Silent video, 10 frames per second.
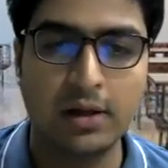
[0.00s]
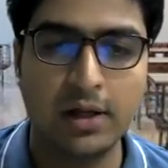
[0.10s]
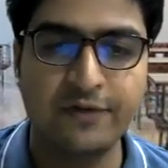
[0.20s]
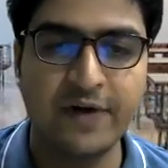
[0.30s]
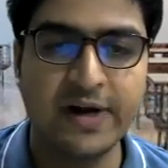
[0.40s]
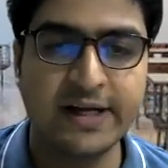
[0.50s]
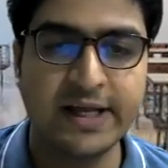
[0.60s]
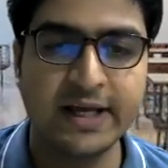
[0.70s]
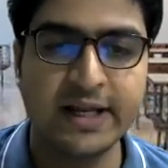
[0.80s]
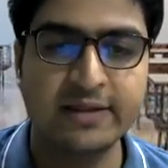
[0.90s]
if I
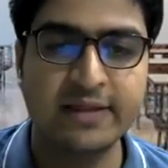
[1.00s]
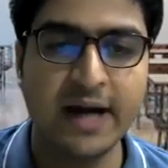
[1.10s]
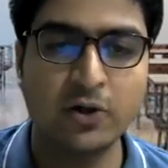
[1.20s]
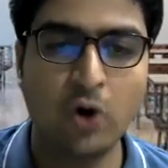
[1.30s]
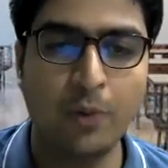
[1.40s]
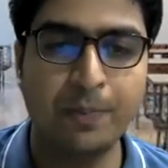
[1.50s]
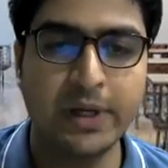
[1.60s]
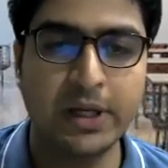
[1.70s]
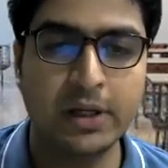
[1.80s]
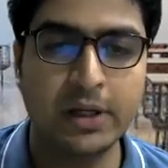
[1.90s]
take an exact
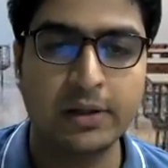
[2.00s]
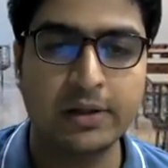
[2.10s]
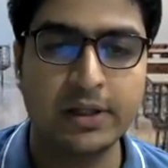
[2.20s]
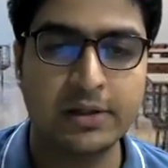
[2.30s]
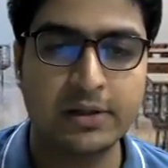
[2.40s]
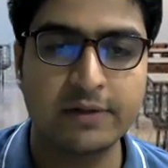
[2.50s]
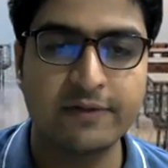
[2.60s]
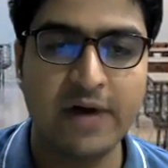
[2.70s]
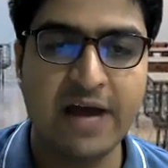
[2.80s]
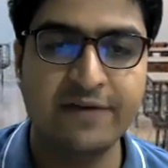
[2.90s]
copy, see this,
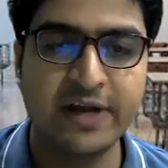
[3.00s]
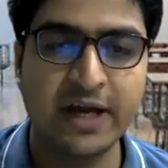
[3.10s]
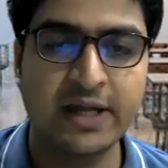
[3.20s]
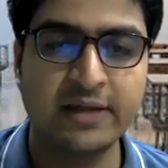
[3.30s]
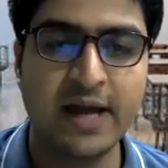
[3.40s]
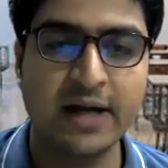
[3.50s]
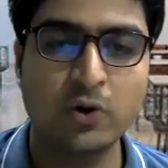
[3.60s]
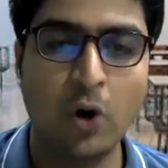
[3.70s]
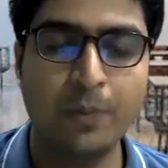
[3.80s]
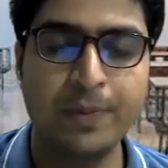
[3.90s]
I have taken an
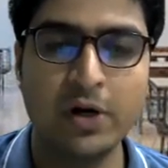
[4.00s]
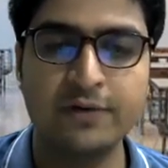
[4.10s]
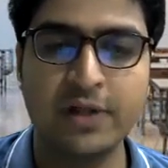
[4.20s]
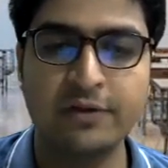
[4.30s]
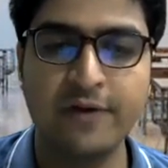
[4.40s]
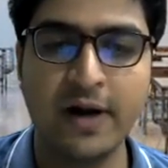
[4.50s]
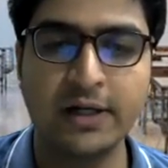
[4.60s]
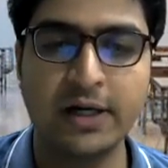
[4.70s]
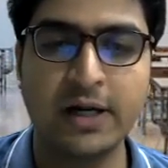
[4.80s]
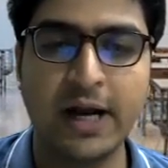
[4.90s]
exact copy of this
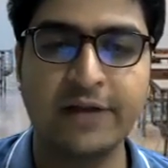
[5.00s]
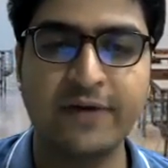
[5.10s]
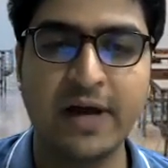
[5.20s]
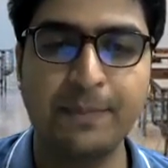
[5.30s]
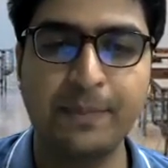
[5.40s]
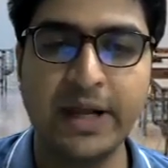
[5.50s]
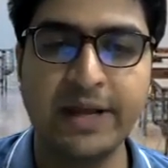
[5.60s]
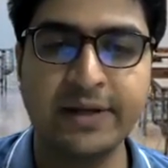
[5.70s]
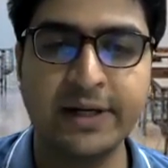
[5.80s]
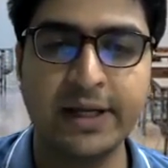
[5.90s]
vector, and if I
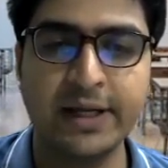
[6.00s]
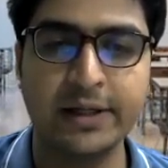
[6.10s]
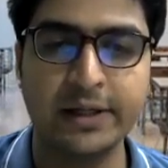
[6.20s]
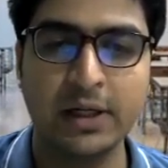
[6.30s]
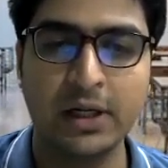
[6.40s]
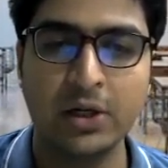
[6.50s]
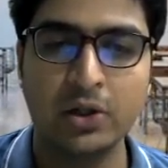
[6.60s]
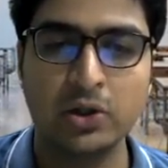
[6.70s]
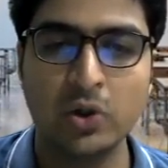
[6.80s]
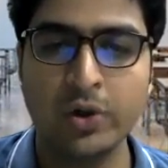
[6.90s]
place it here,
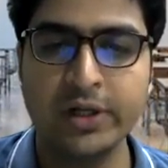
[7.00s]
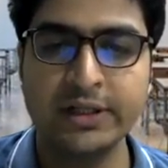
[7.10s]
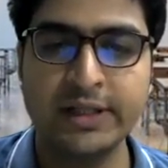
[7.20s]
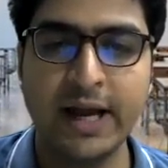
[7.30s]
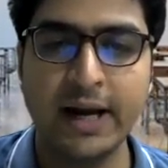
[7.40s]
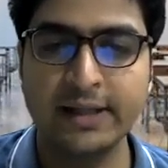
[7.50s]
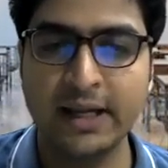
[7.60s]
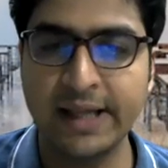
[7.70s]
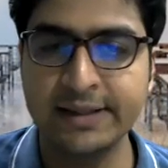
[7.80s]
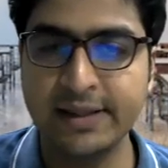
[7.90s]
notice that
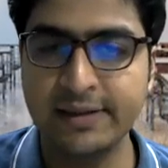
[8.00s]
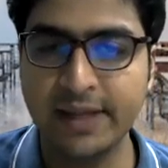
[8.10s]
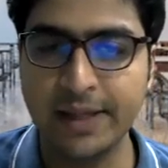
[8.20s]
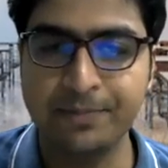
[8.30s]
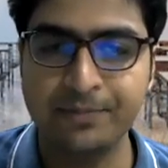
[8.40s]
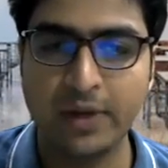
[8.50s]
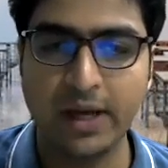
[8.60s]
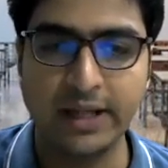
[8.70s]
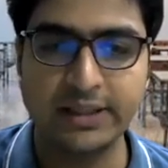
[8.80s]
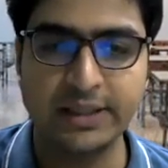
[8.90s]
the length is same
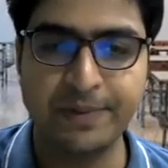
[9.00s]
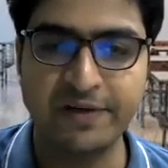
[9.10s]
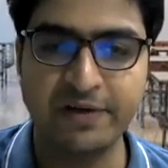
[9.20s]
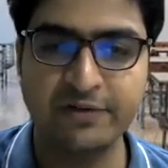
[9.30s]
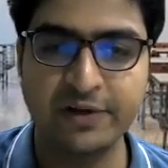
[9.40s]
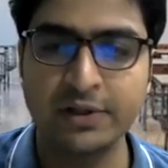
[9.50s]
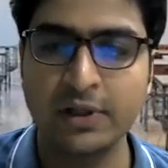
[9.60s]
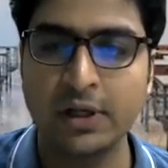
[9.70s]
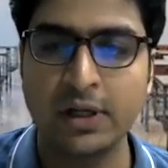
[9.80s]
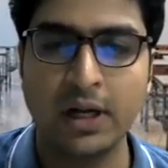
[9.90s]
as the previous one,
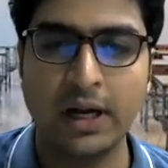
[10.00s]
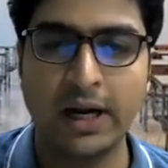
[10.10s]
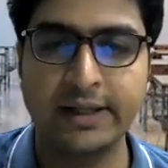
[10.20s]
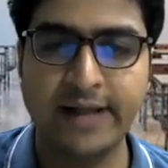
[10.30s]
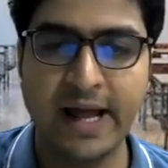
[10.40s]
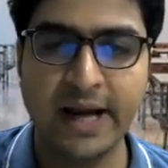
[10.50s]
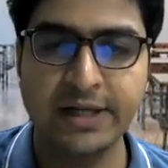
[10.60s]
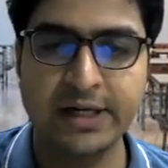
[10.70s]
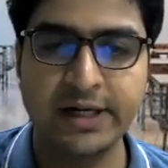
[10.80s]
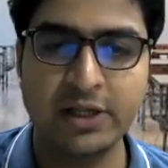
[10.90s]
and the
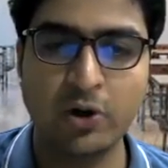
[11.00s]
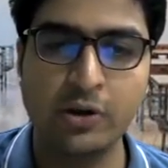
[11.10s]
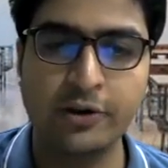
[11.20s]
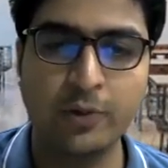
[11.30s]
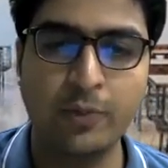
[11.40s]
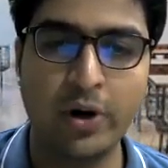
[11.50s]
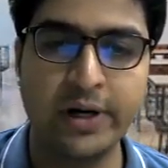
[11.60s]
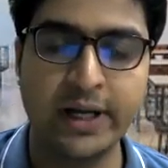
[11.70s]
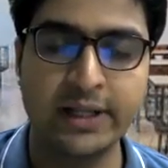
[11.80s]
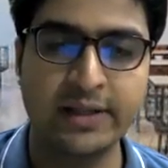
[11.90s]
direction, it is also
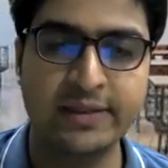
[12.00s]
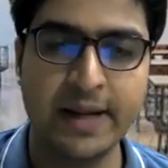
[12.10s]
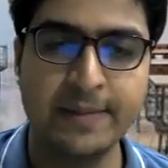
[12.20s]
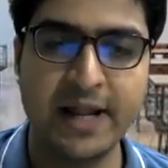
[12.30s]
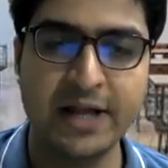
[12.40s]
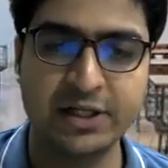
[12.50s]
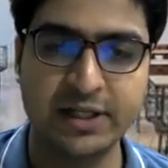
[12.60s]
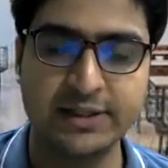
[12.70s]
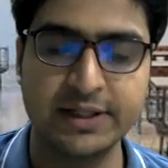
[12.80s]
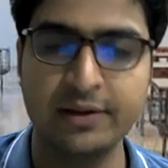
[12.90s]
pointing in the same direction
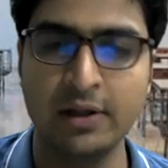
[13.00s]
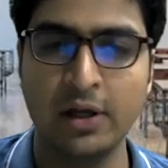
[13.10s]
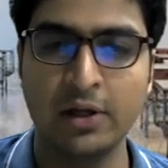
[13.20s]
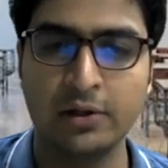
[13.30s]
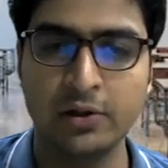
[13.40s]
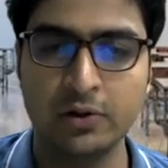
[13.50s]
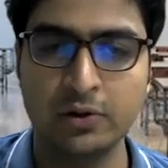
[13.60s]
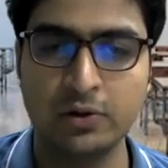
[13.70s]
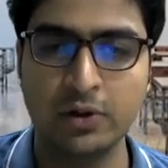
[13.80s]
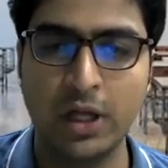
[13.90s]
as this.
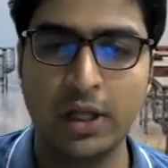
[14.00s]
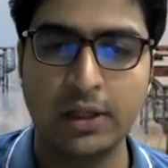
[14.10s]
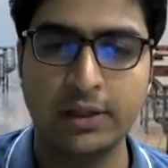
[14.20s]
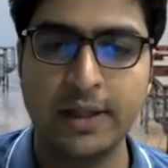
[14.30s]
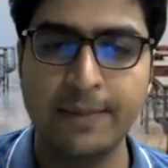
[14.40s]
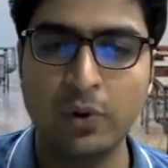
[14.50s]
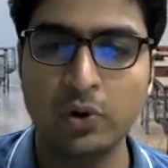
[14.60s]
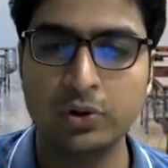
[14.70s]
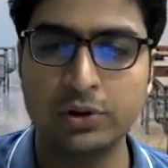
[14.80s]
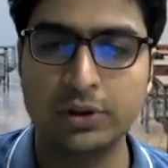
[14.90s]
So they
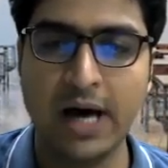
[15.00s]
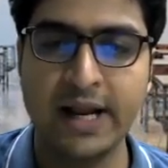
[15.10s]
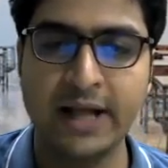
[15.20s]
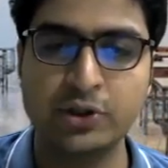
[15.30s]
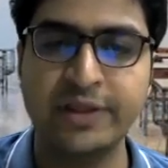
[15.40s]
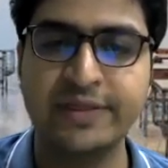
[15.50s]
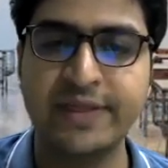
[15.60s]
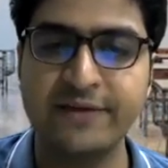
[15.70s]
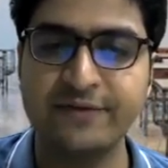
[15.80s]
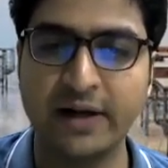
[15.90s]
both are actually
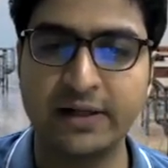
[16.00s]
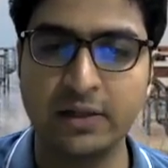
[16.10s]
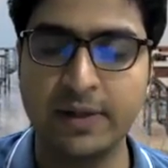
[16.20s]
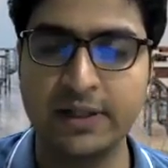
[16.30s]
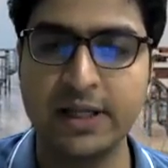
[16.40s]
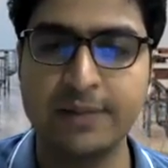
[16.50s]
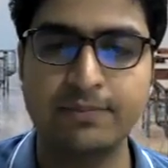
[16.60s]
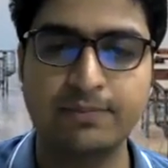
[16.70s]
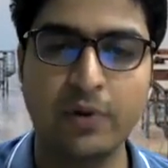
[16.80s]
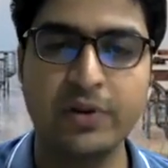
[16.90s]
same vectors, but their
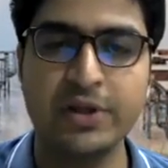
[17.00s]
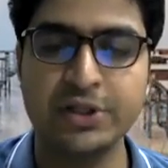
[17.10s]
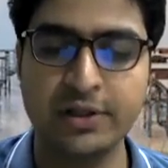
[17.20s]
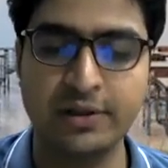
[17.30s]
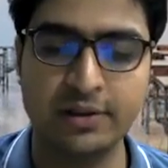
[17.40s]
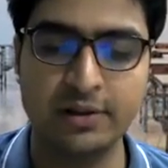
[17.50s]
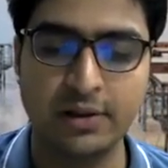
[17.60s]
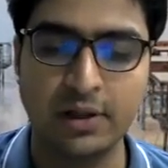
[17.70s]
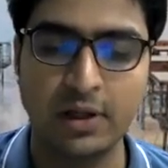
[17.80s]
positions